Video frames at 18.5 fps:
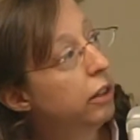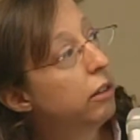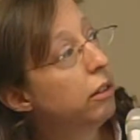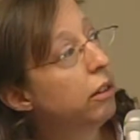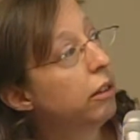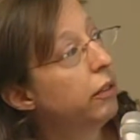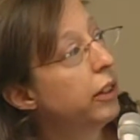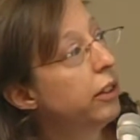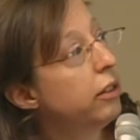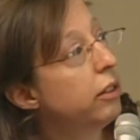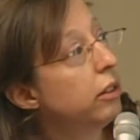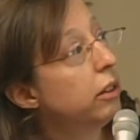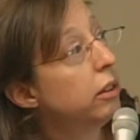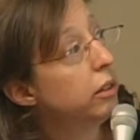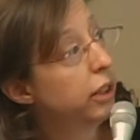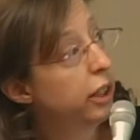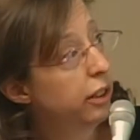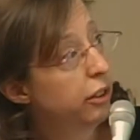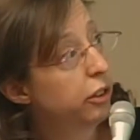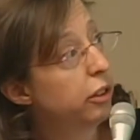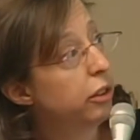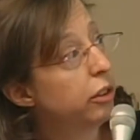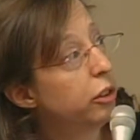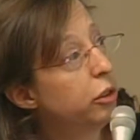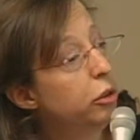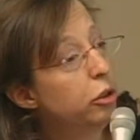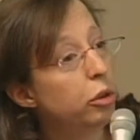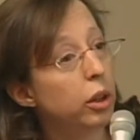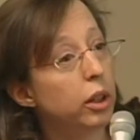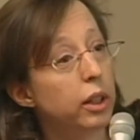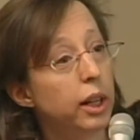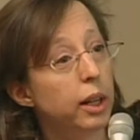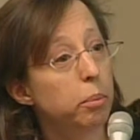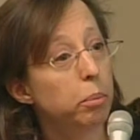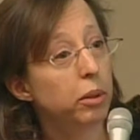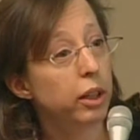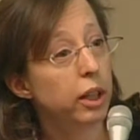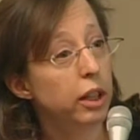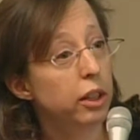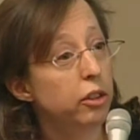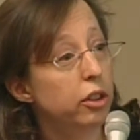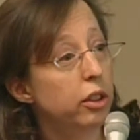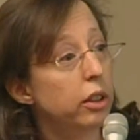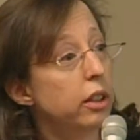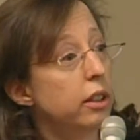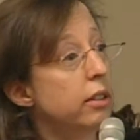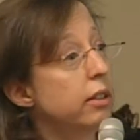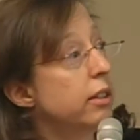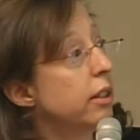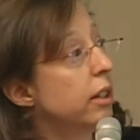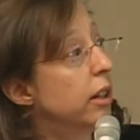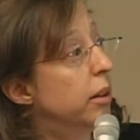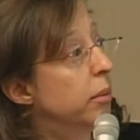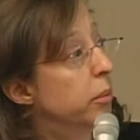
or an investigational new drug application, this